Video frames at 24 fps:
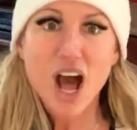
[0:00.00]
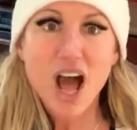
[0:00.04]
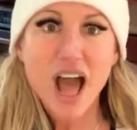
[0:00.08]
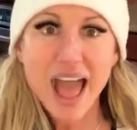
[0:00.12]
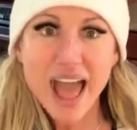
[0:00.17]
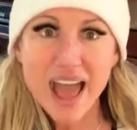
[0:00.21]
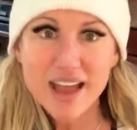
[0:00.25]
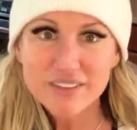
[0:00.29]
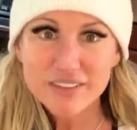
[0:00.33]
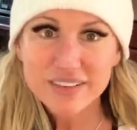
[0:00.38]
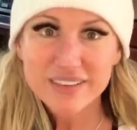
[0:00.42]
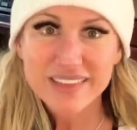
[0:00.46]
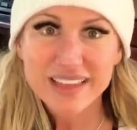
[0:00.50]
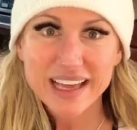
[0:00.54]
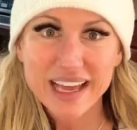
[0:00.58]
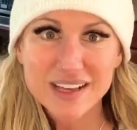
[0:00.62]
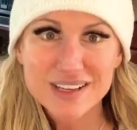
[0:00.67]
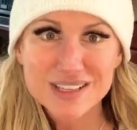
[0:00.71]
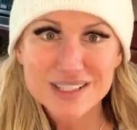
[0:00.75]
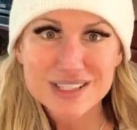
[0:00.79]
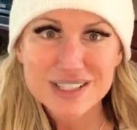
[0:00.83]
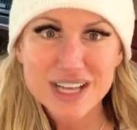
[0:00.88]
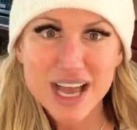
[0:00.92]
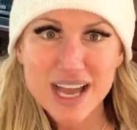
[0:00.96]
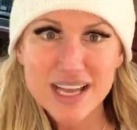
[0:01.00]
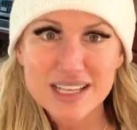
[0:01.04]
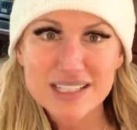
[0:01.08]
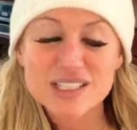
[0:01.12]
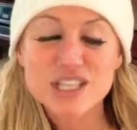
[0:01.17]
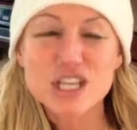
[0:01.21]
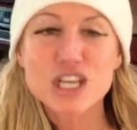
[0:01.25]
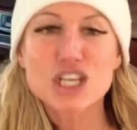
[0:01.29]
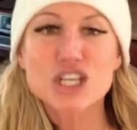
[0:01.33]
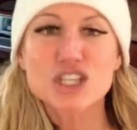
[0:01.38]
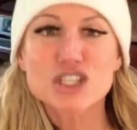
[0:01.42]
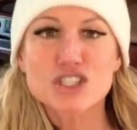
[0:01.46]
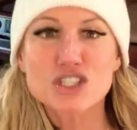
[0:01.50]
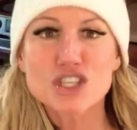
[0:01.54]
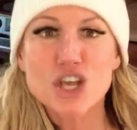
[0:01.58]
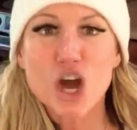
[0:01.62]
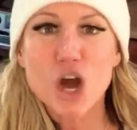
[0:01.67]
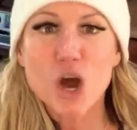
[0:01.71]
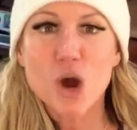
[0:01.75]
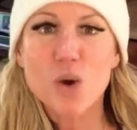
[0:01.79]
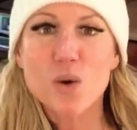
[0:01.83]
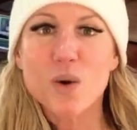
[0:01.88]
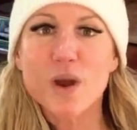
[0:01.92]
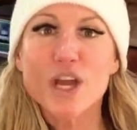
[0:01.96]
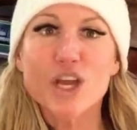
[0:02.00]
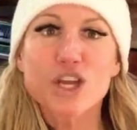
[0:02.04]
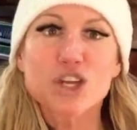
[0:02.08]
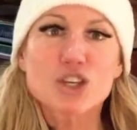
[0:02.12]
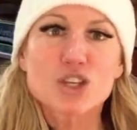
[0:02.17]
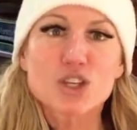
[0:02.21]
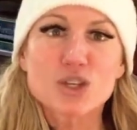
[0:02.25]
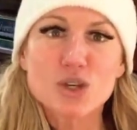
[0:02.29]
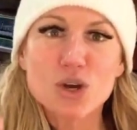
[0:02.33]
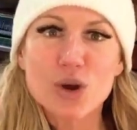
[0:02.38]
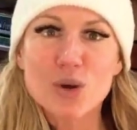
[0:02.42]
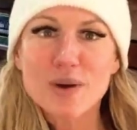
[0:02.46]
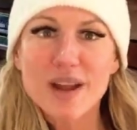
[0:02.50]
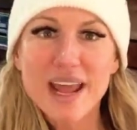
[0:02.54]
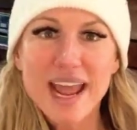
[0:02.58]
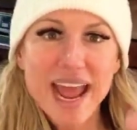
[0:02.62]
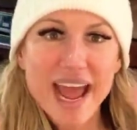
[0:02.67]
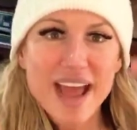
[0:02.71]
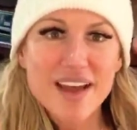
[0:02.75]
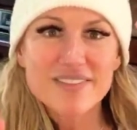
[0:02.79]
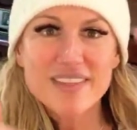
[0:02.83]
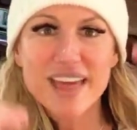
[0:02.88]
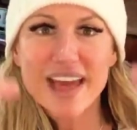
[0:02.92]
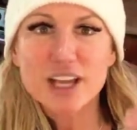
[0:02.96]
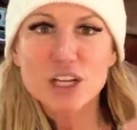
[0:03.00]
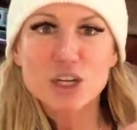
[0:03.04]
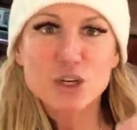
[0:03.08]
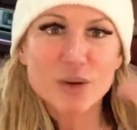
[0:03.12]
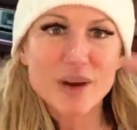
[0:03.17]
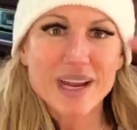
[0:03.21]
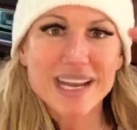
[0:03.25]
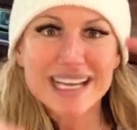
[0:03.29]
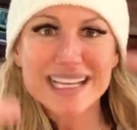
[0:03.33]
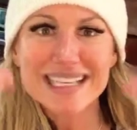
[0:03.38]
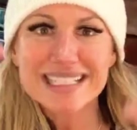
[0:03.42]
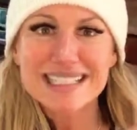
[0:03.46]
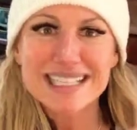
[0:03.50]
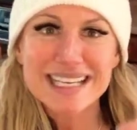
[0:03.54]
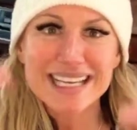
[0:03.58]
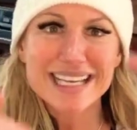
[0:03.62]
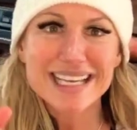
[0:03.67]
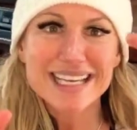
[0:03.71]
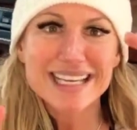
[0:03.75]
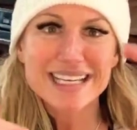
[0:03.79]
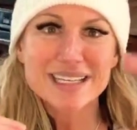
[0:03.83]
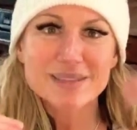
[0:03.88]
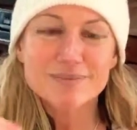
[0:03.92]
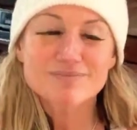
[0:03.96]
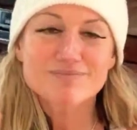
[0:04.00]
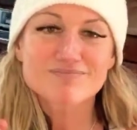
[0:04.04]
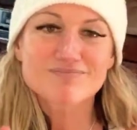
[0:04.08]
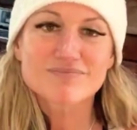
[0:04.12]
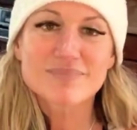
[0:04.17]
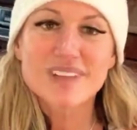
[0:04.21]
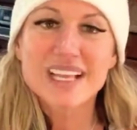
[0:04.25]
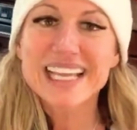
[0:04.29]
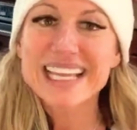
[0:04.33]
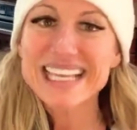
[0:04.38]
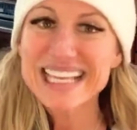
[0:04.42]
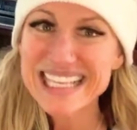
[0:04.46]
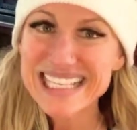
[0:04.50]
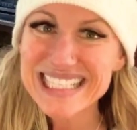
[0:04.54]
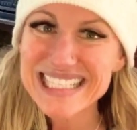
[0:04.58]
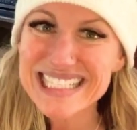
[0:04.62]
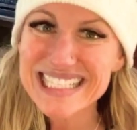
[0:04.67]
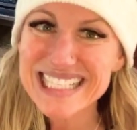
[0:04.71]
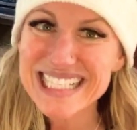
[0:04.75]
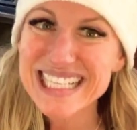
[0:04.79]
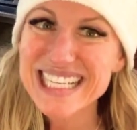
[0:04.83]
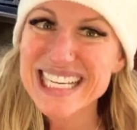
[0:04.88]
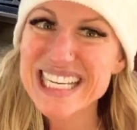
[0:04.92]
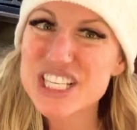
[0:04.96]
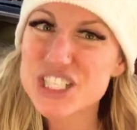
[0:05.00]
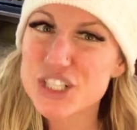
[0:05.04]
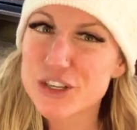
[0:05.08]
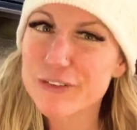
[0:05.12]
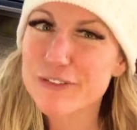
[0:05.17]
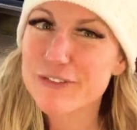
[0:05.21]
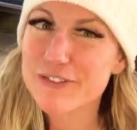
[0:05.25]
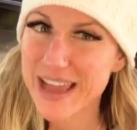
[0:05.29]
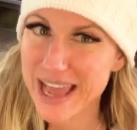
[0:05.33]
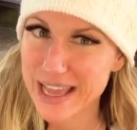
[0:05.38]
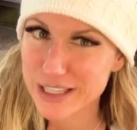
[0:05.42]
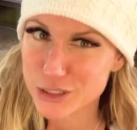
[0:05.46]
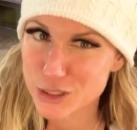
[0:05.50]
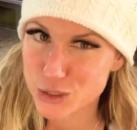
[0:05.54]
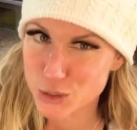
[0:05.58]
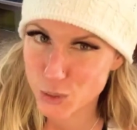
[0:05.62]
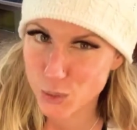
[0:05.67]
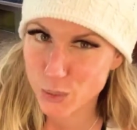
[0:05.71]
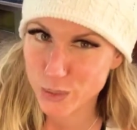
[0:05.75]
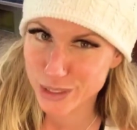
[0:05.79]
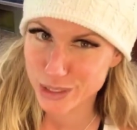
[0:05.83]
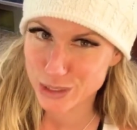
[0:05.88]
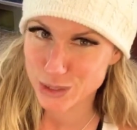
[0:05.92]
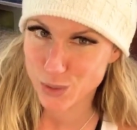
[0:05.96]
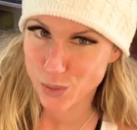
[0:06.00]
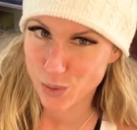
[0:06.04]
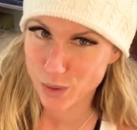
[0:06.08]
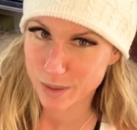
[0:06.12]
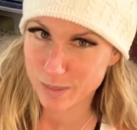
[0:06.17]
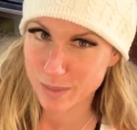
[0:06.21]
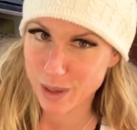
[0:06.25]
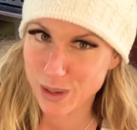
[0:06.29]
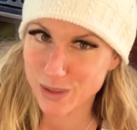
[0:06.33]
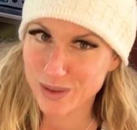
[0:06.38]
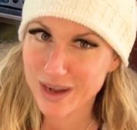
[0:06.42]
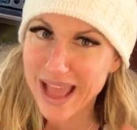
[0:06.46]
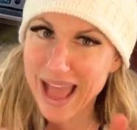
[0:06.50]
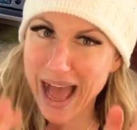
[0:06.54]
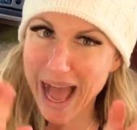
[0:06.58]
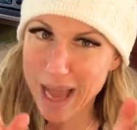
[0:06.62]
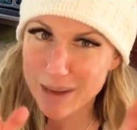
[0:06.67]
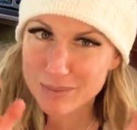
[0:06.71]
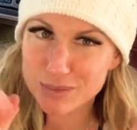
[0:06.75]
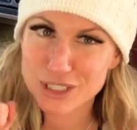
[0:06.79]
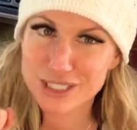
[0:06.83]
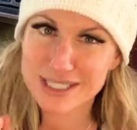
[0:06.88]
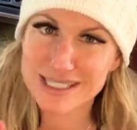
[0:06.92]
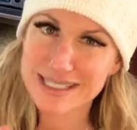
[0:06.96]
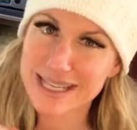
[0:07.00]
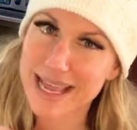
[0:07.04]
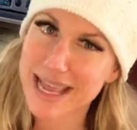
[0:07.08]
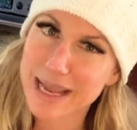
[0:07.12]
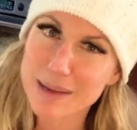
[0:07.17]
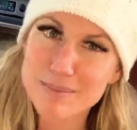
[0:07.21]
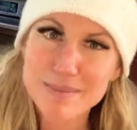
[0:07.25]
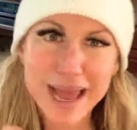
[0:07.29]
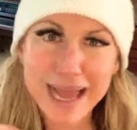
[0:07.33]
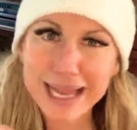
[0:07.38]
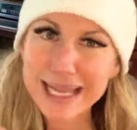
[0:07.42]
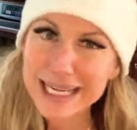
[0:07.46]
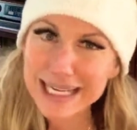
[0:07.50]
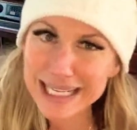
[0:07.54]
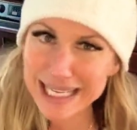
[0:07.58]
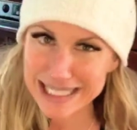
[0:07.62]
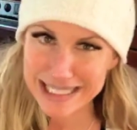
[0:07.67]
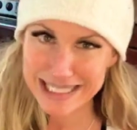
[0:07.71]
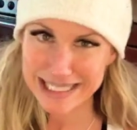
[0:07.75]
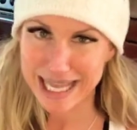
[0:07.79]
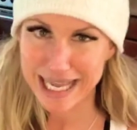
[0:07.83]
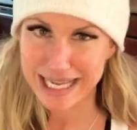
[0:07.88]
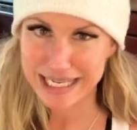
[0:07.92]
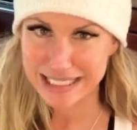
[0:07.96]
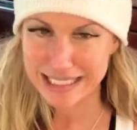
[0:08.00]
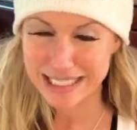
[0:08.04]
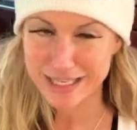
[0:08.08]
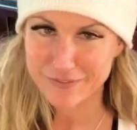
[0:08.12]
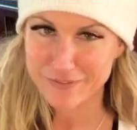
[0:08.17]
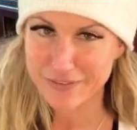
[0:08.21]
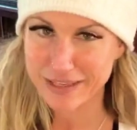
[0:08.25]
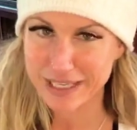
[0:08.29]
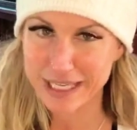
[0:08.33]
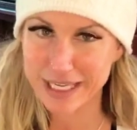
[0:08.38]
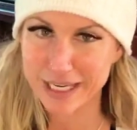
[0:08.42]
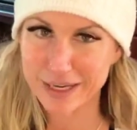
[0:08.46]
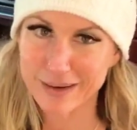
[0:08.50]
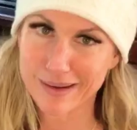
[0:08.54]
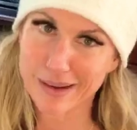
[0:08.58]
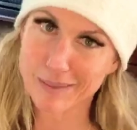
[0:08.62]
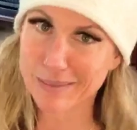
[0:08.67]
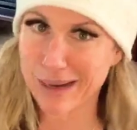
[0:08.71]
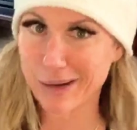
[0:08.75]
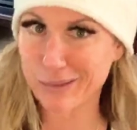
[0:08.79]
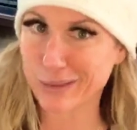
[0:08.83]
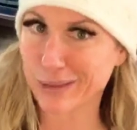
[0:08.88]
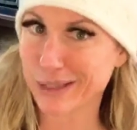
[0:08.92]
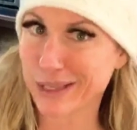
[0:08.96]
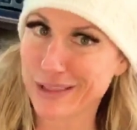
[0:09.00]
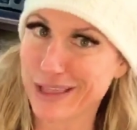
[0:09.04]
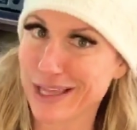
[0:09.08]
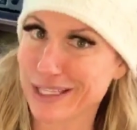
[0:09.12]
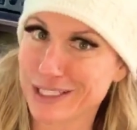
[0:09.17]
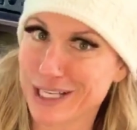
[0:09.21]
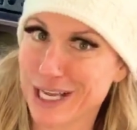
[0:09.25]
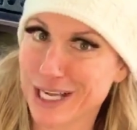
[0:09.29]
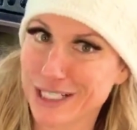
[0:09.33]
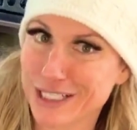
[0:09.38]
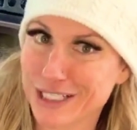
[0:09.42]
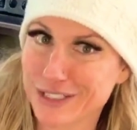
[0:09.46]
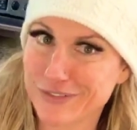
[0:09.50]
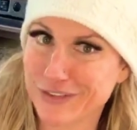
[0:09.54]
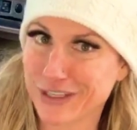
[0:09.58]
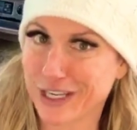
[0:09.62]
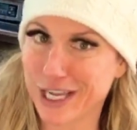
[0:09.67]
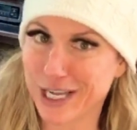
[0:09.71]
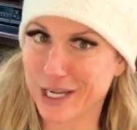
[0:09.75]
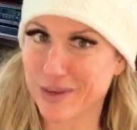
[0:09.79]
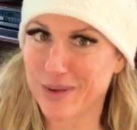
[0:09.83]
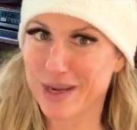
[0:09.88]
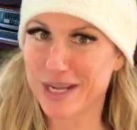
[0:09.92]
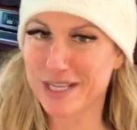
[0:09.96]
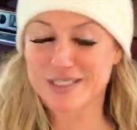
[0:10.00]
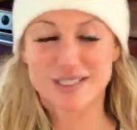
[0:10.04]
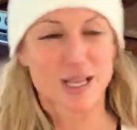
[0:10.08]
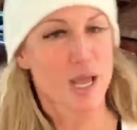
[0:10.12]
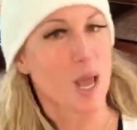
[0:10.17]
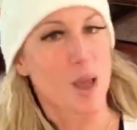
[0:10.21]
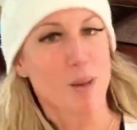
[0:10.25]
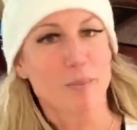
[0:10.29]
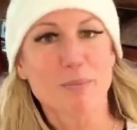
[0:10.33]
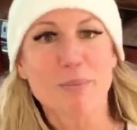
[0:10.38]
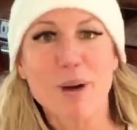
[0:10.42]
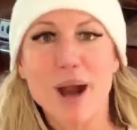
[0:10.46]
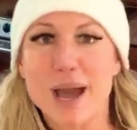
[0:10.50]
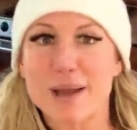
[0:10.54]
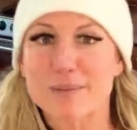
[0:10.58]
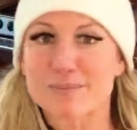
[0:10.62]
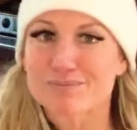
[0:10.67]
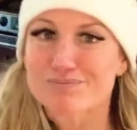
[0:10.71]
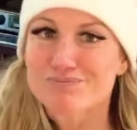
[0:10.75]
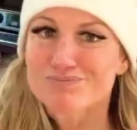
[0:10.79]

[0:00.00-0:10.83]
everything else does. So you don't have that crazy, insulin is your fat storage hormone. I'm just saying, I'm not gonna get scientific here. I'm not really that scientific anyways, but